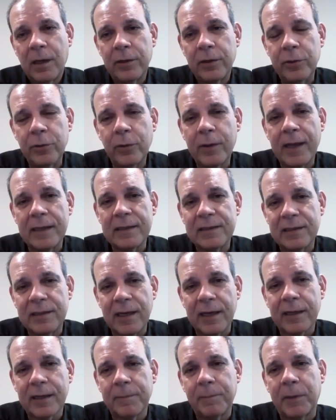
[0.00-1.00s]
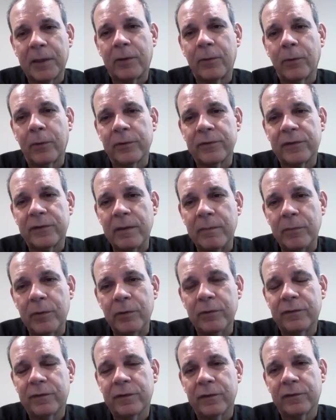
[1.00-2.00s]
You get sick because the
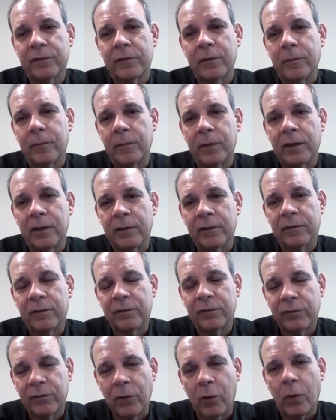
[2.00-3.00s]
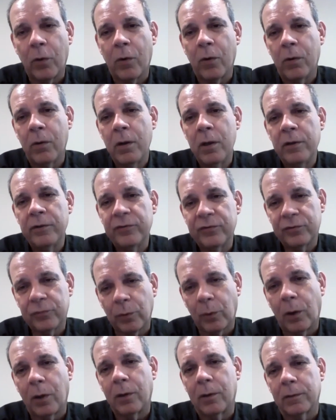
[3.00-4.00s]
immune system is so
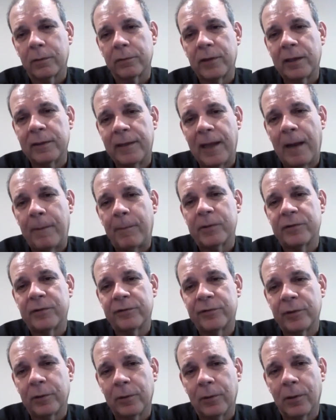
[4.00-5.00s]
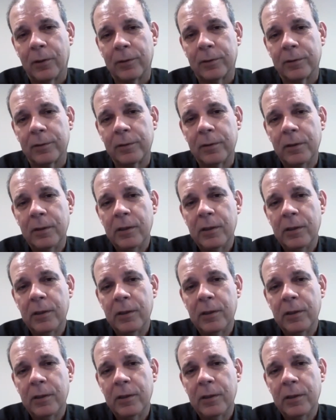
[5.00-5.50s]
strong that damages your lung.